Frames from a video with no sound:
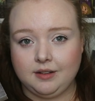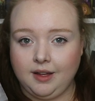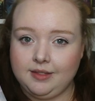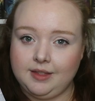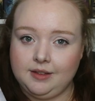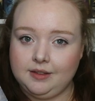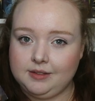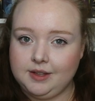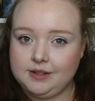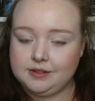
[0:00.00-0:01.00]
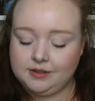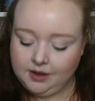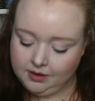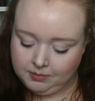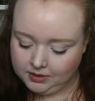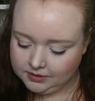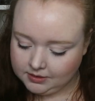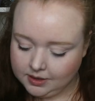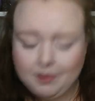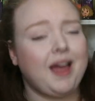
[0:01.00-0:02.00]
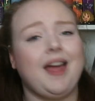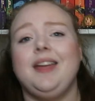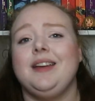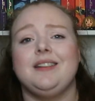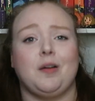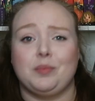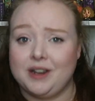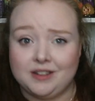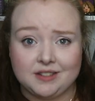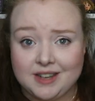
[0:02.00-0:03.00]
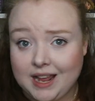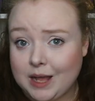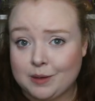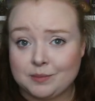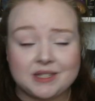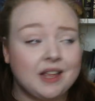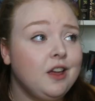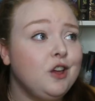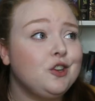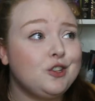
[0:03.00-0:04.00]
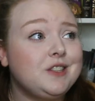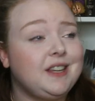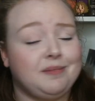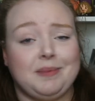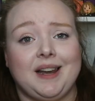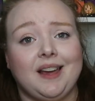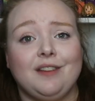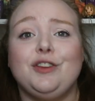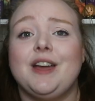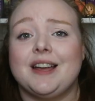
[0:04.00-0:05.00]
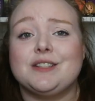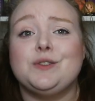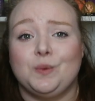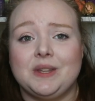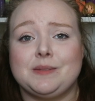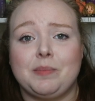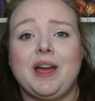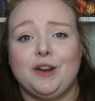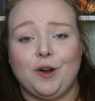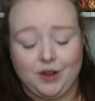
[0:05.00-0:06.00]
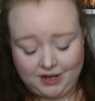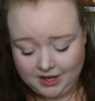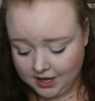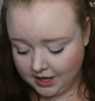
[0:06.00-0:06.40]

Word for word: I think that's how you pronounce the name. I cannot pronounce names to save my life. You guys know this by now.